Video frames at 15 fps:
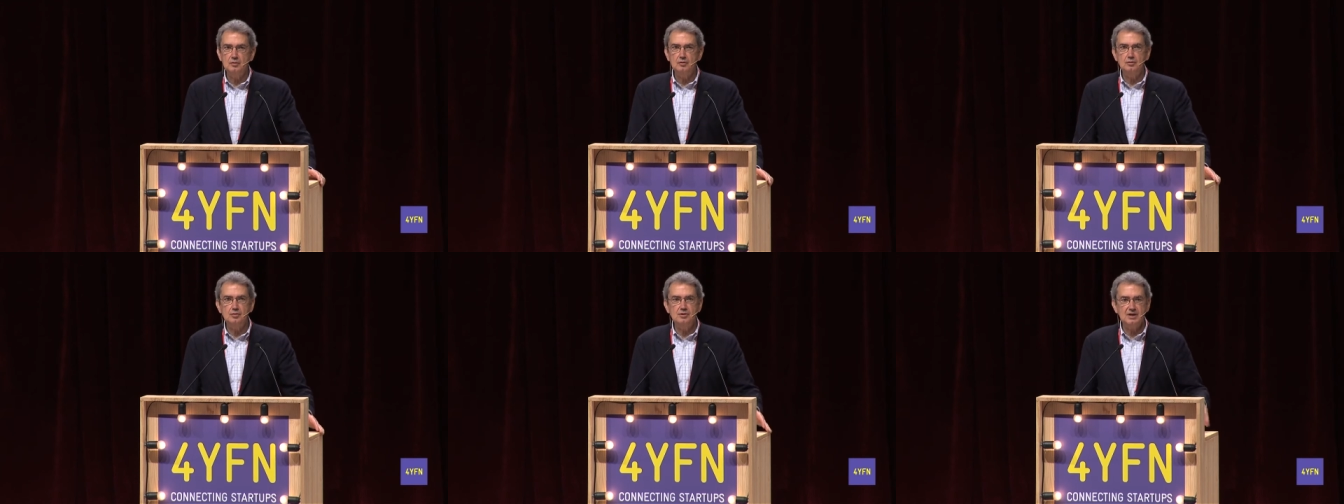
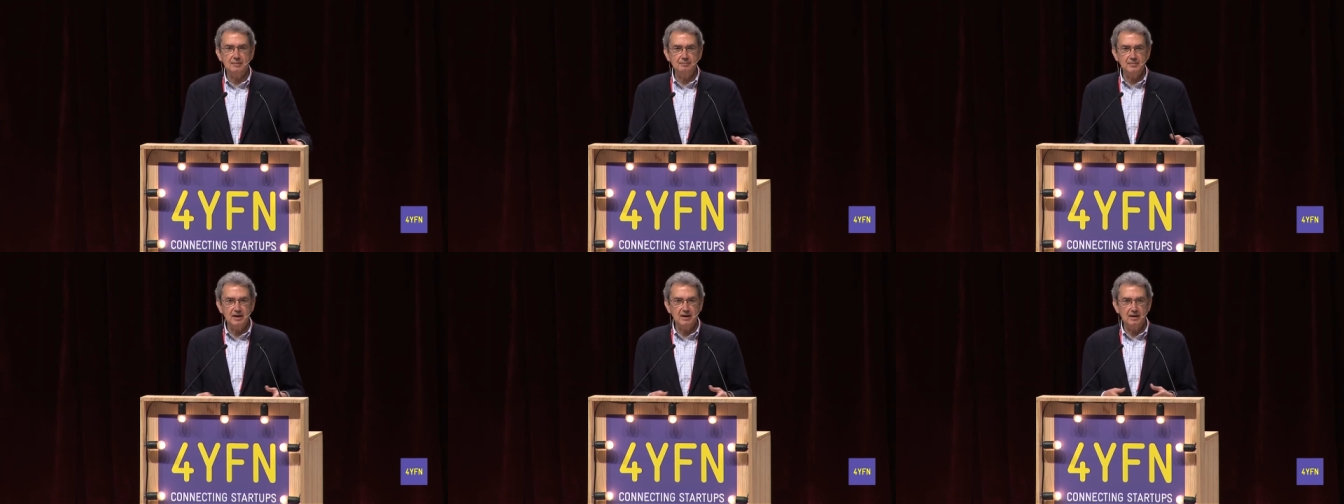to
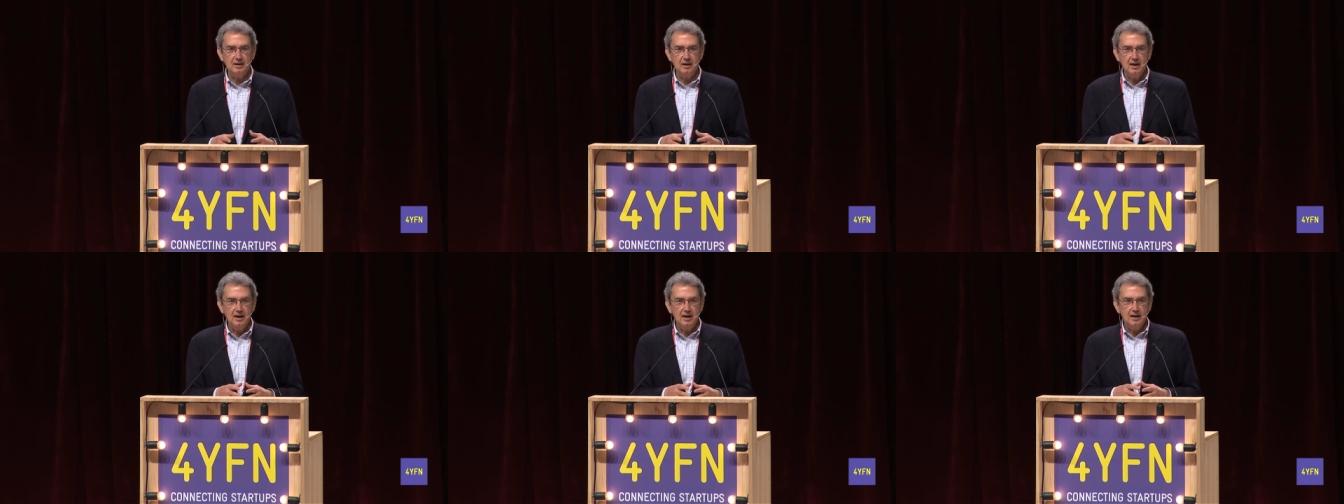something
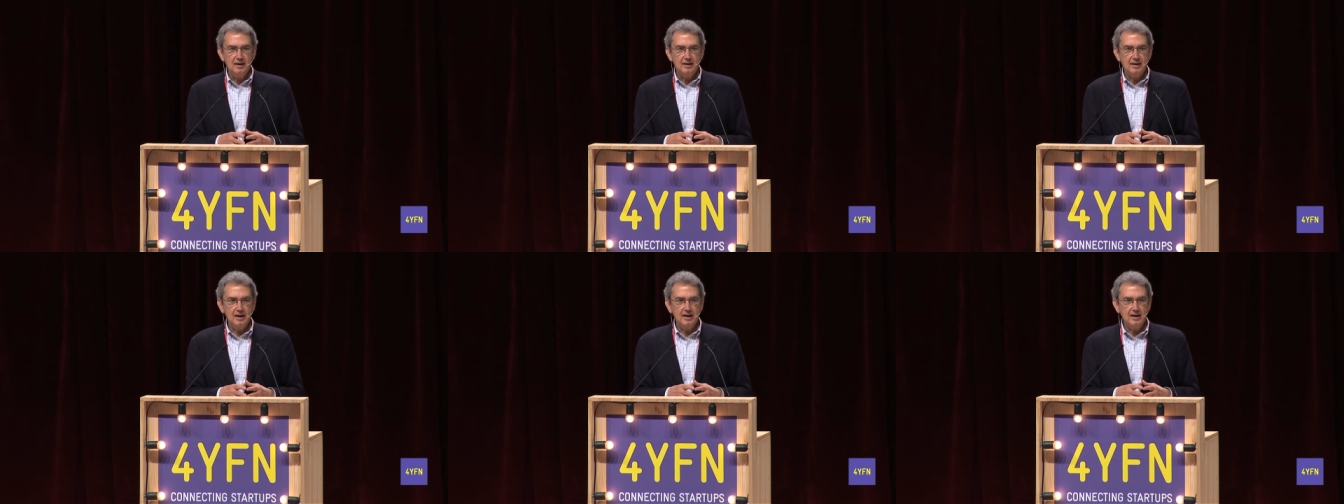
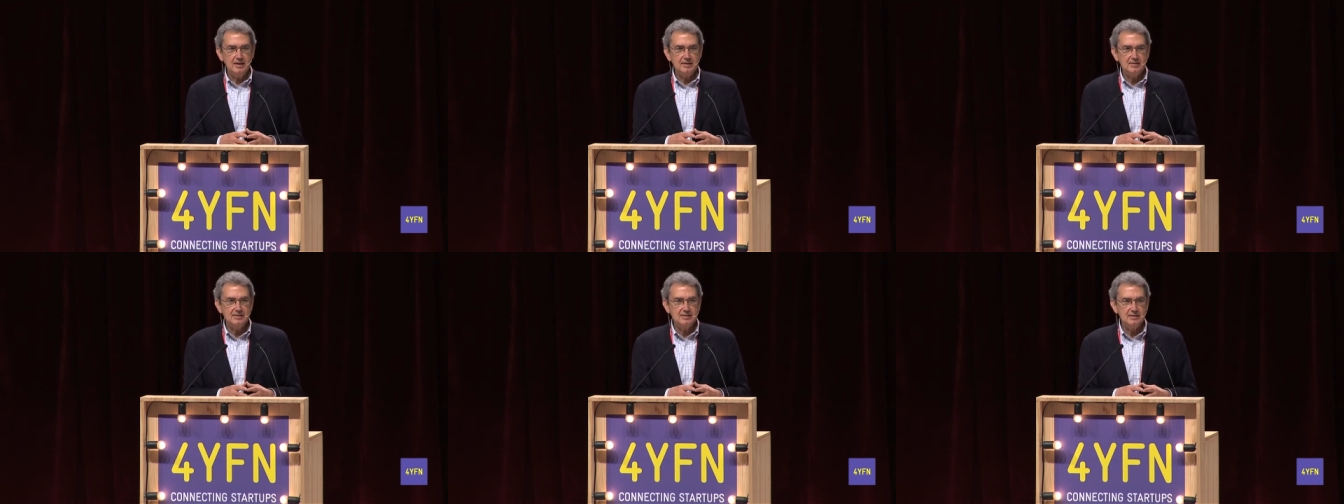that
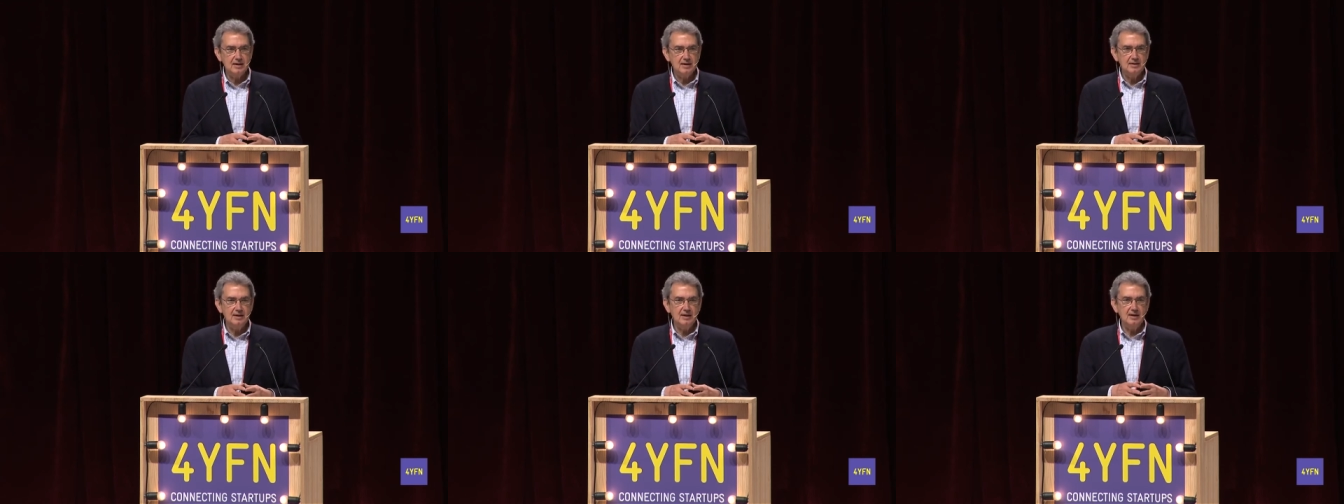is
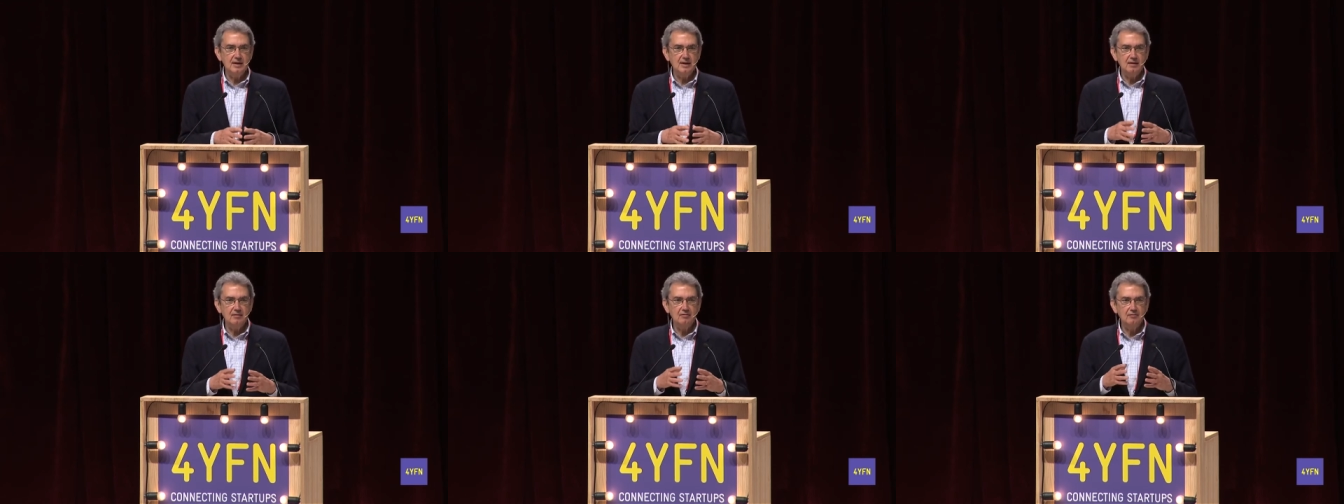the
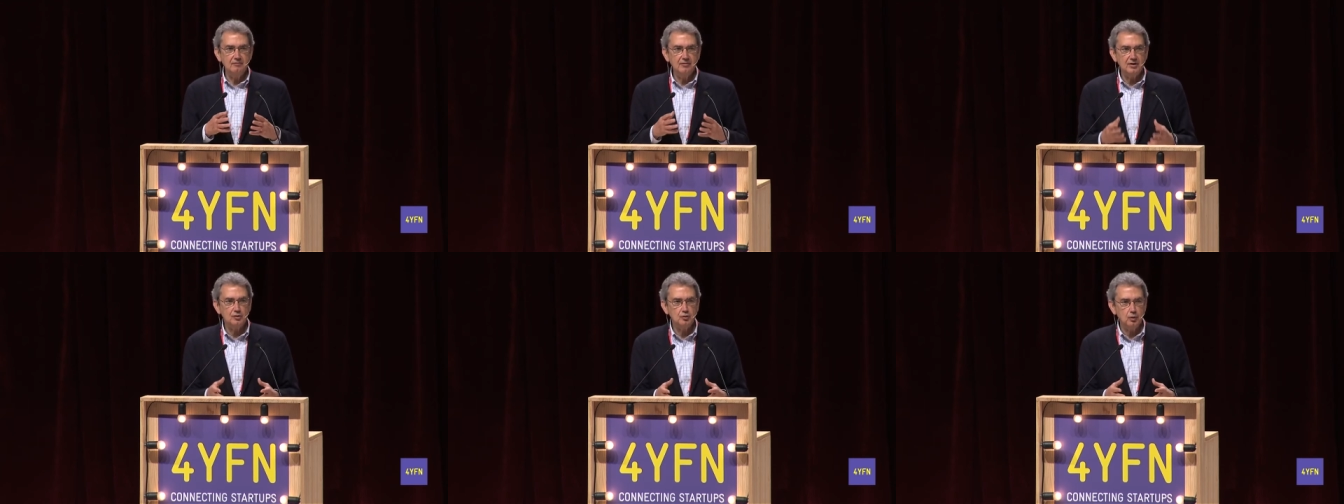
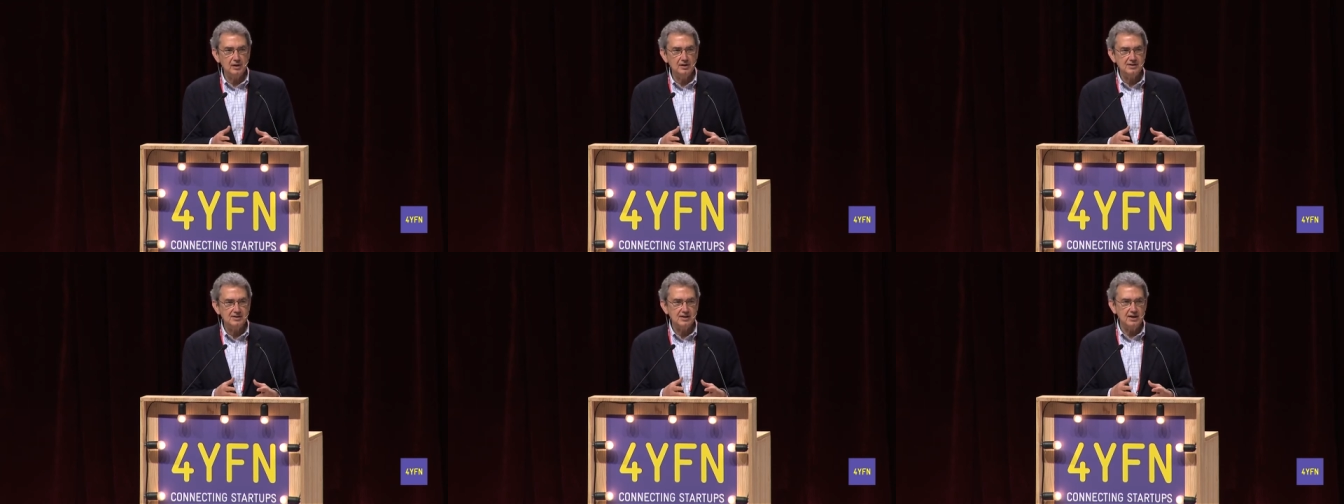
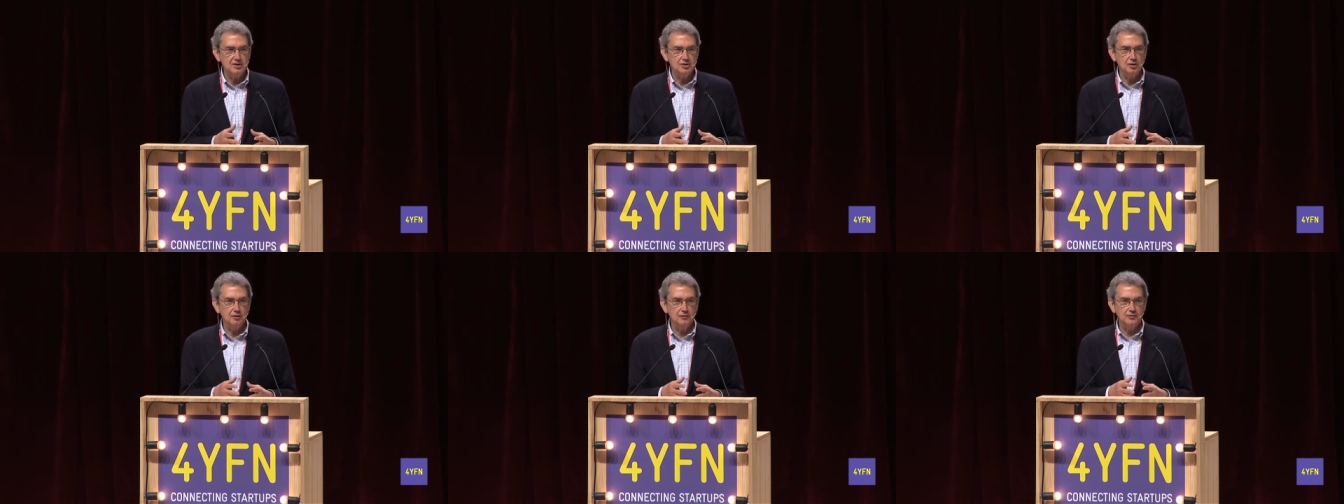
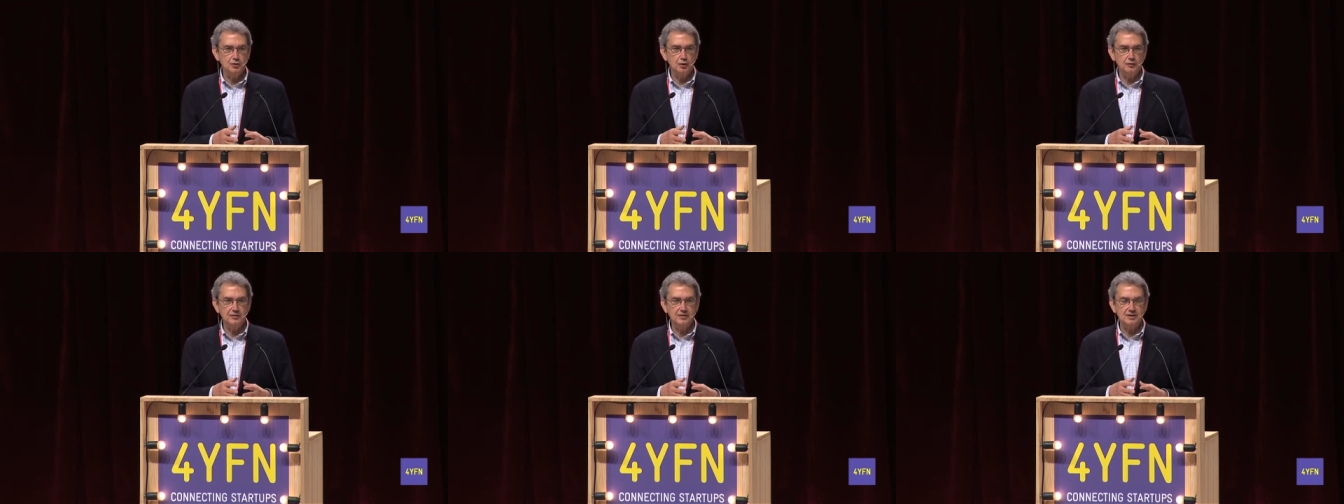virtualization of
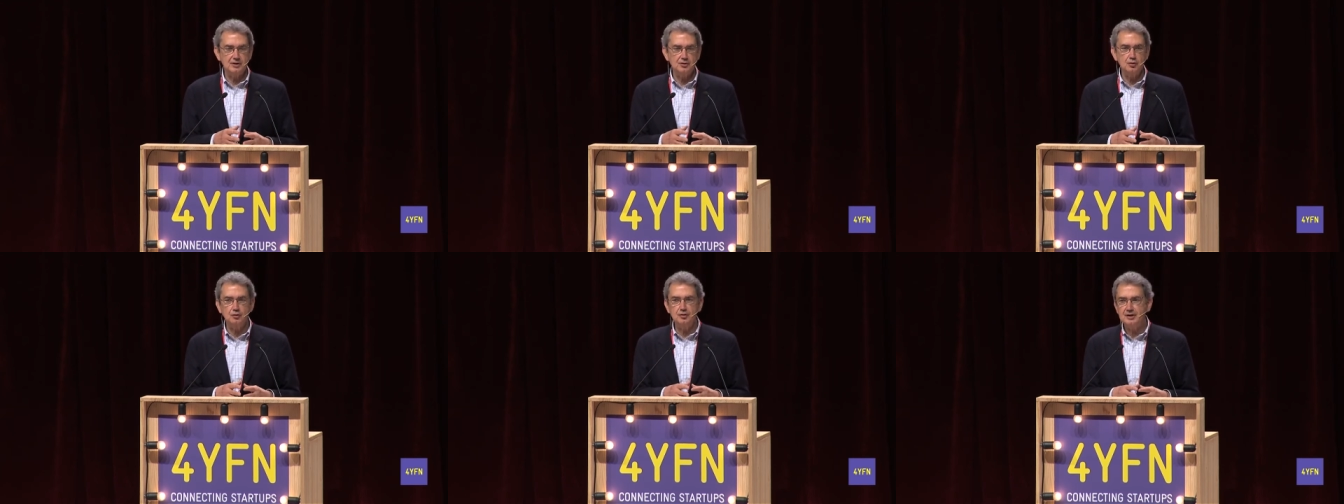
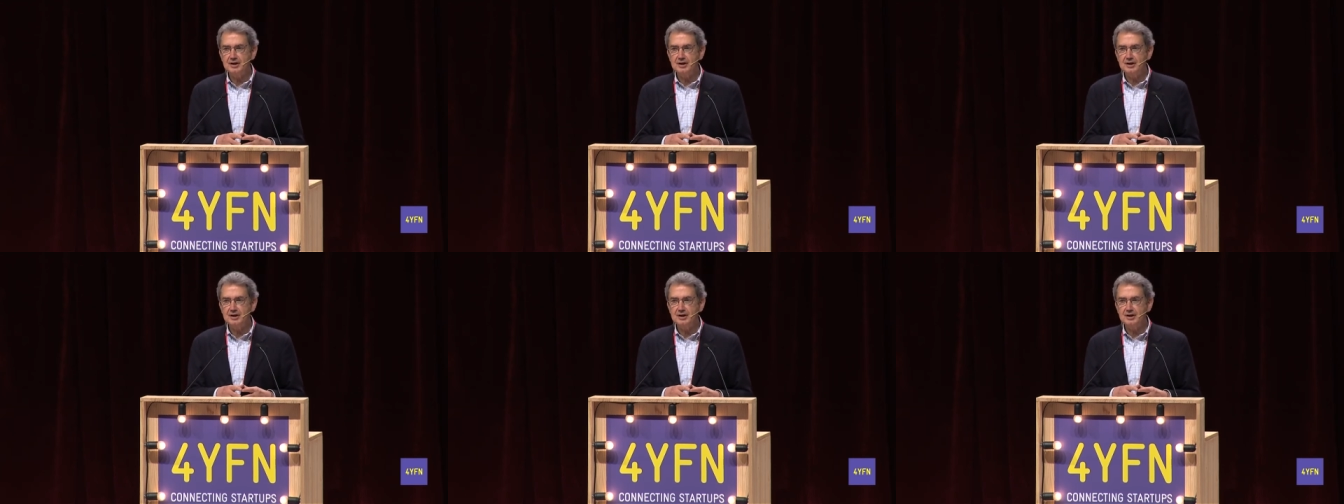services or